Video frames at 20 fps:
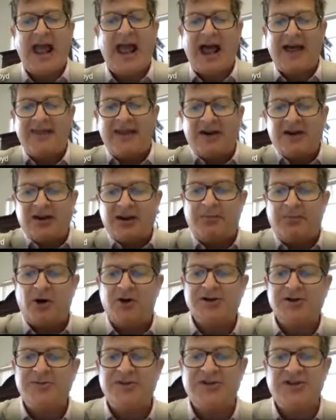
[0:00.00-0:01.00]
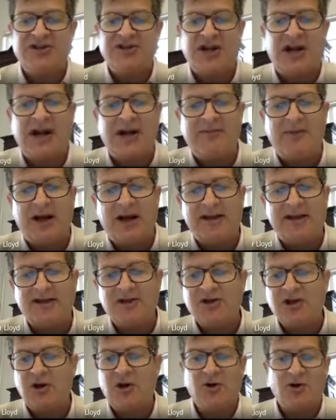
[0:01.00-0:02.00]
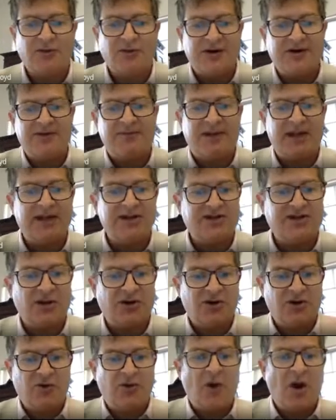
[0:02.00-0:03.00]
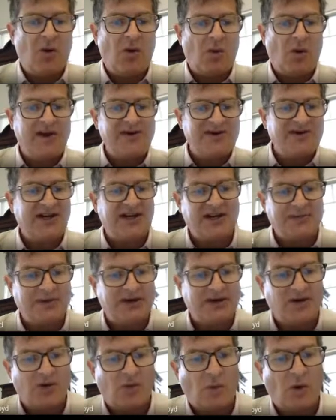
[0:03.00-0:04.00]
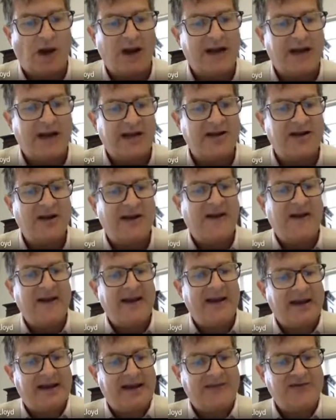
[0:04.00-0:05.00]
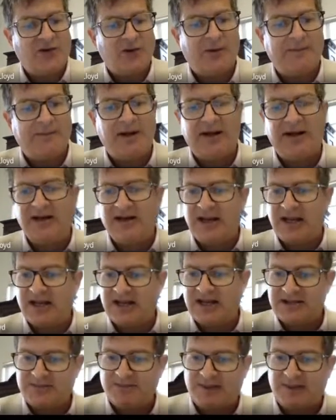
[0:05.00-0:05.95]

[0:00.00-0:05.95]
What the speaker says: and then at the bottom is a timeline that's logarithmic, so 1 centimeter at one end, it gives you 1 billion years.